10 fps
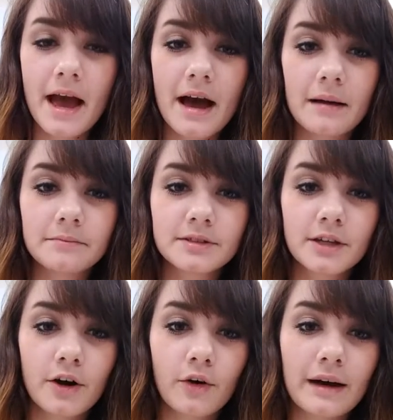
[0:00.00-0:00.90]

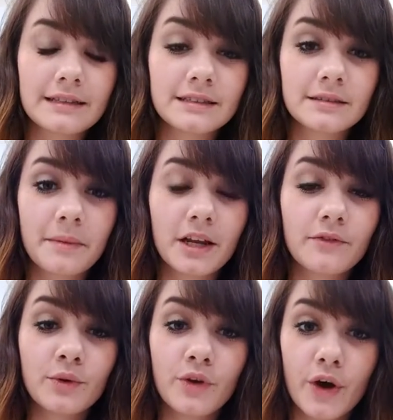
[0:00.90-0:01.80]
So as many of you
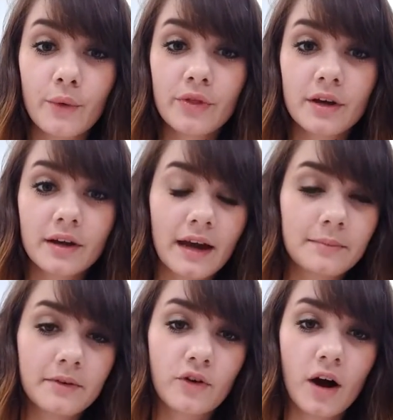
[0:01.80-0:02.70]
know, the type
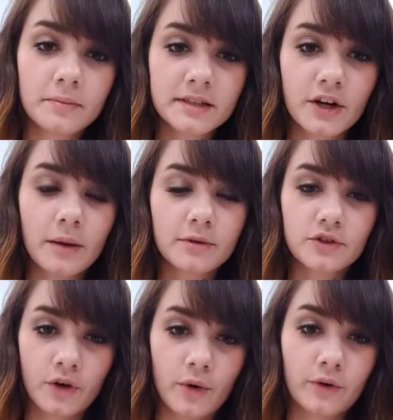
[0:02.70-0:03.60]
of crops that are able to
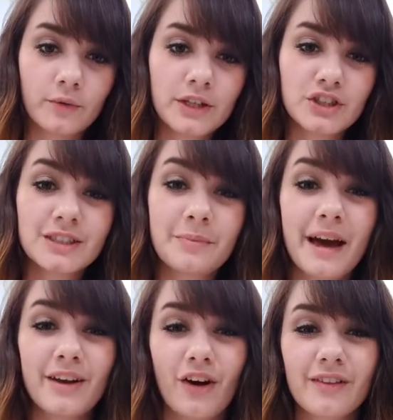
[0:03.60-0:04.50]
grow in a region depend
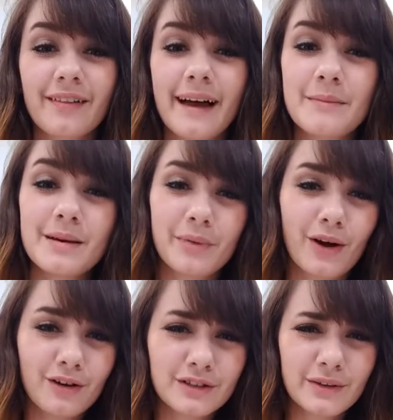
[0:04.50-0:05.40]
on the climate, but
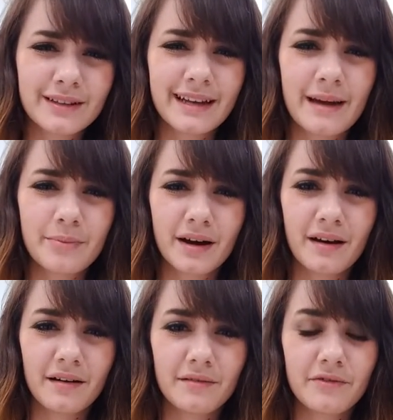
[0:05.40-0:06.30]
also the type of